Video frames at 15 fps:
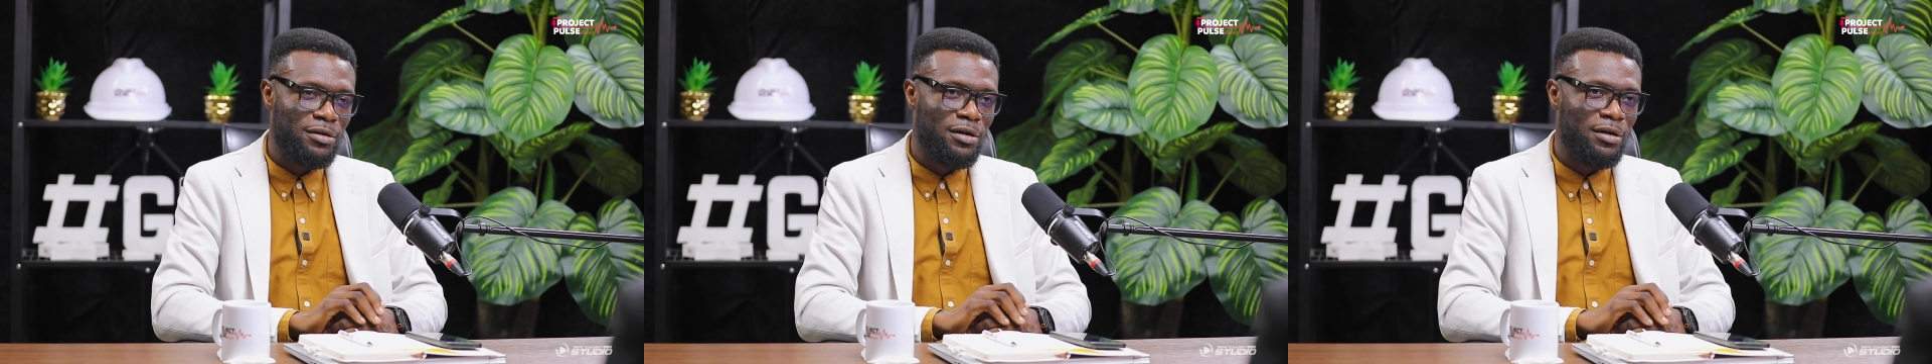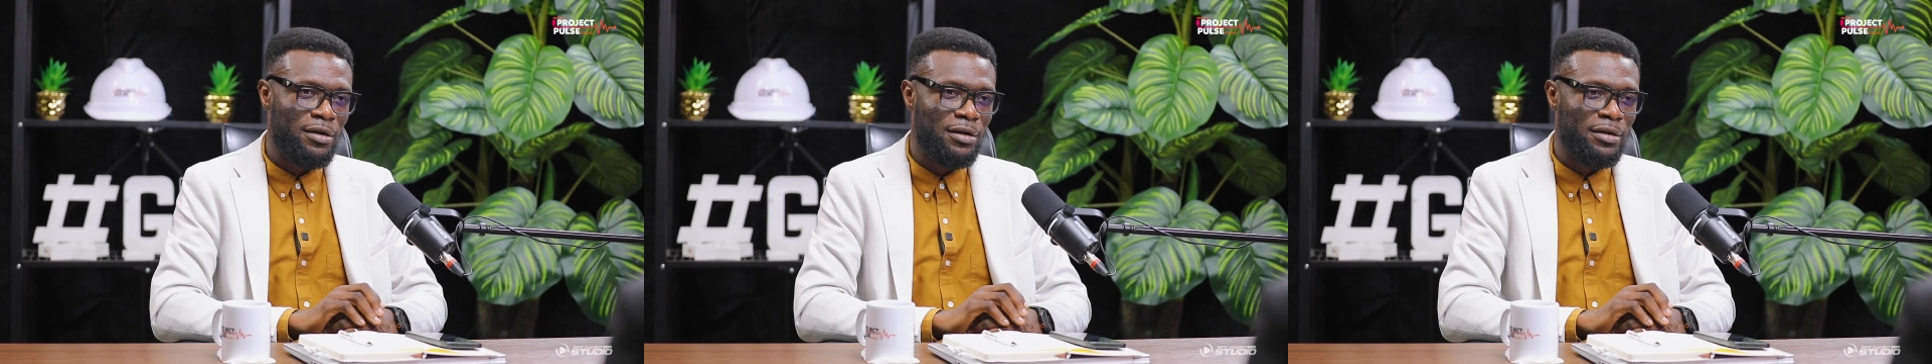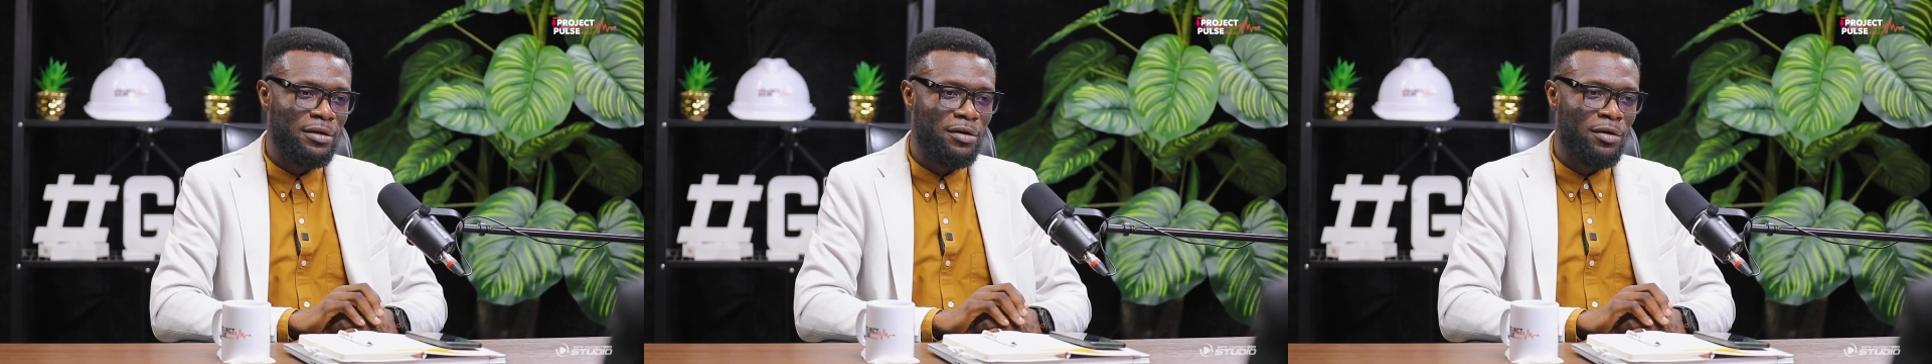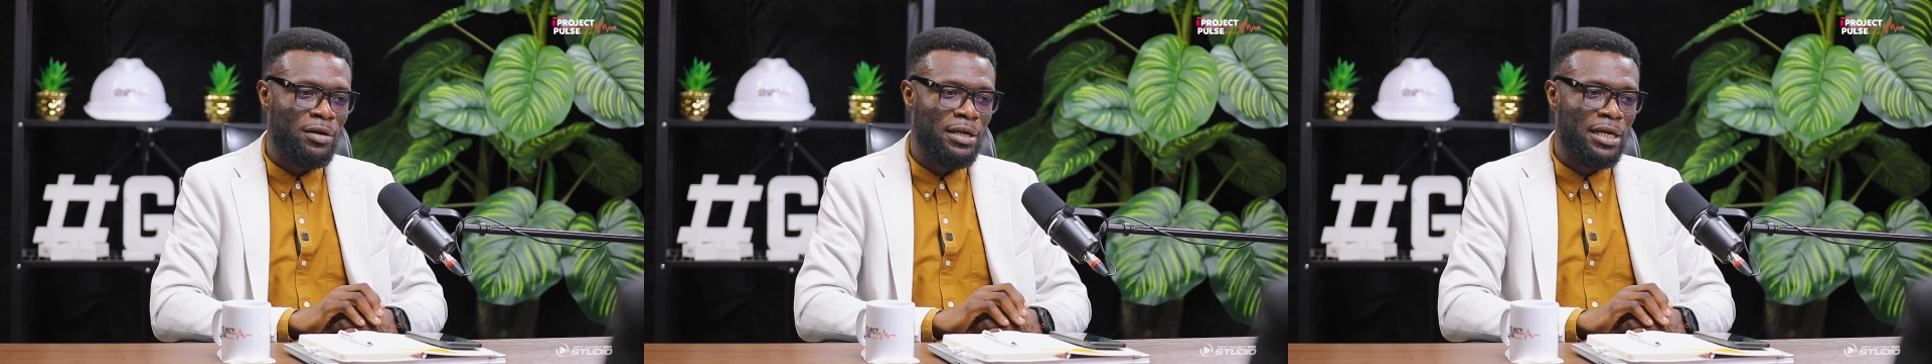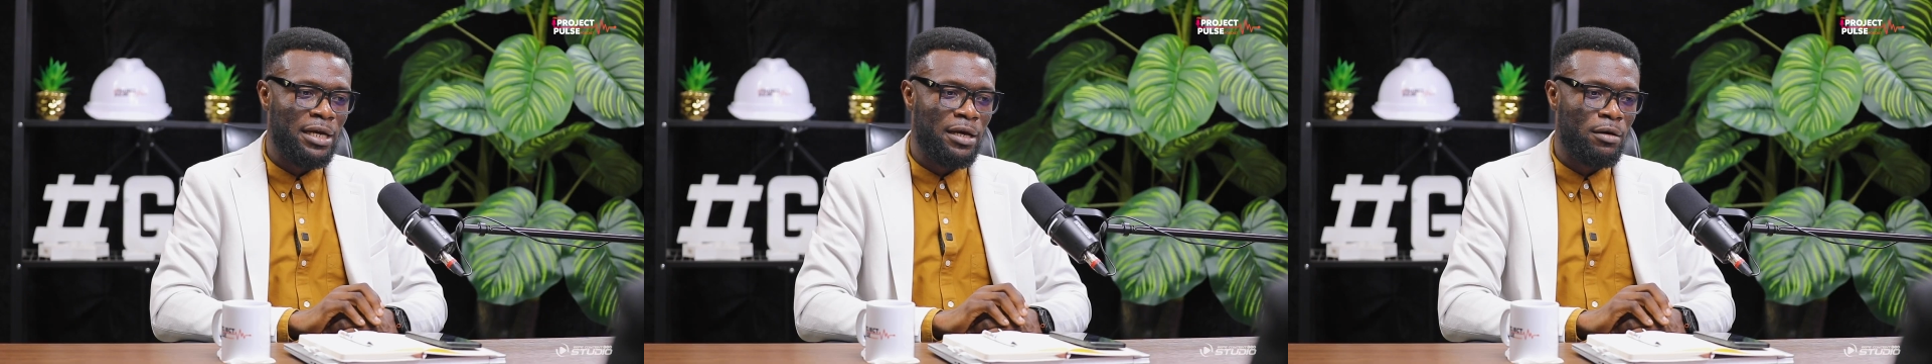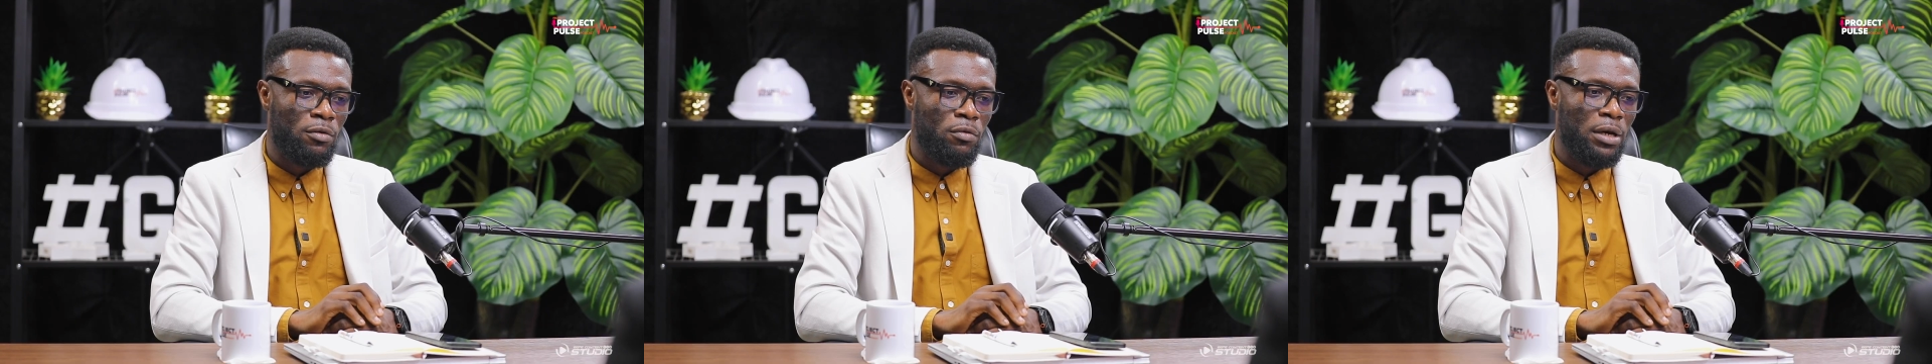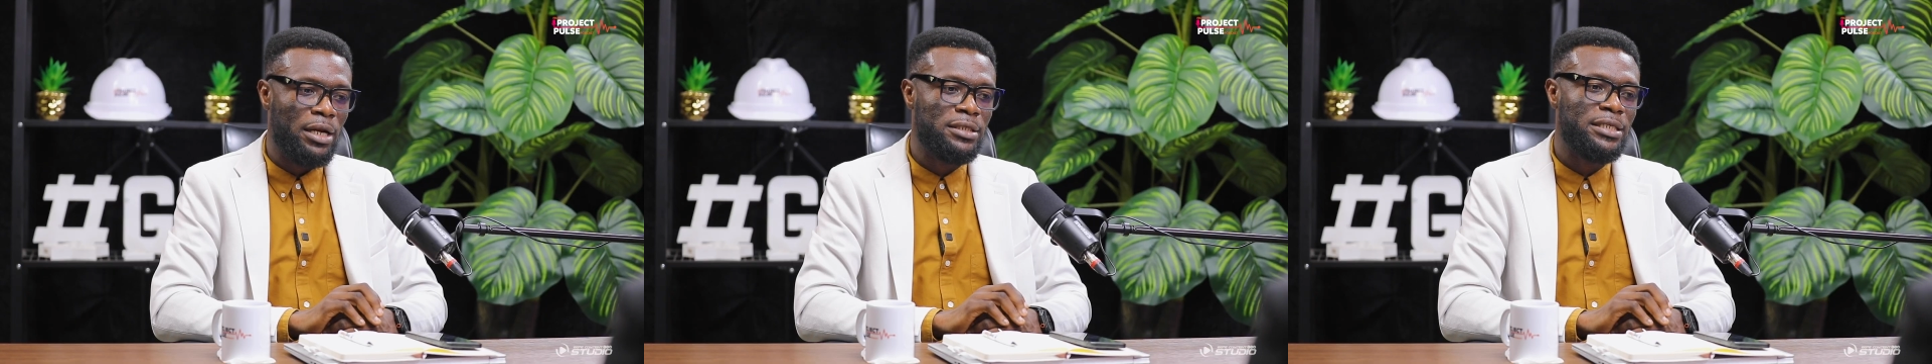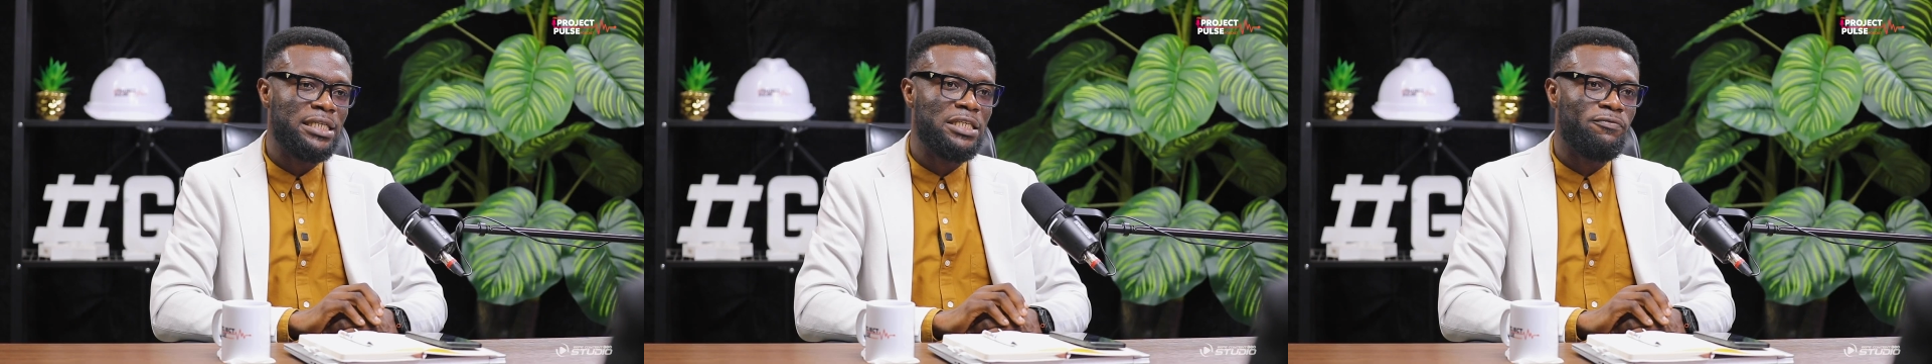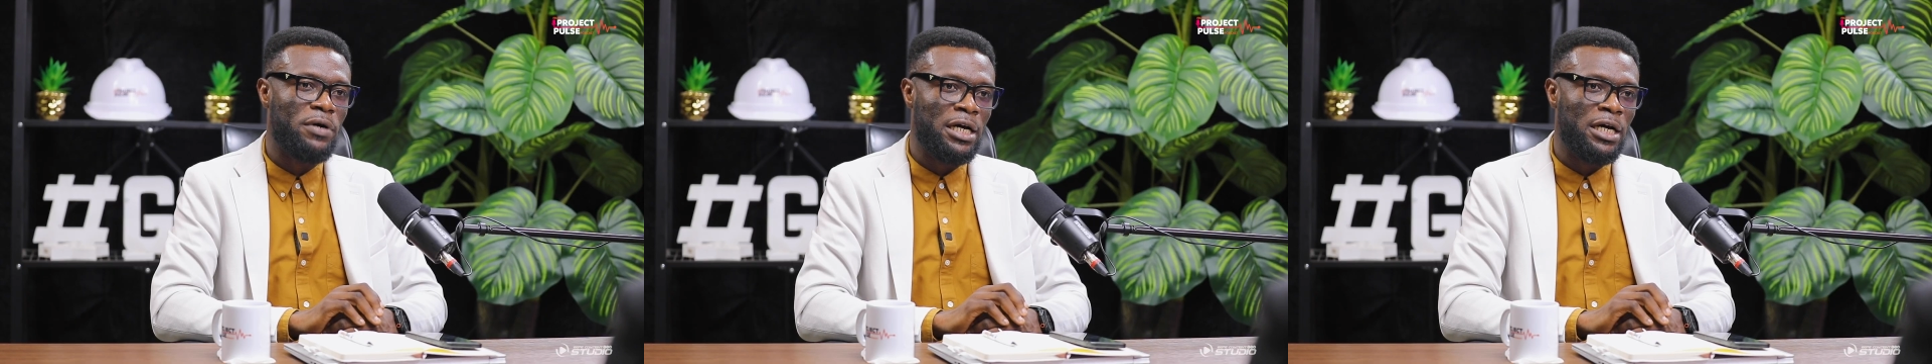on the qualitative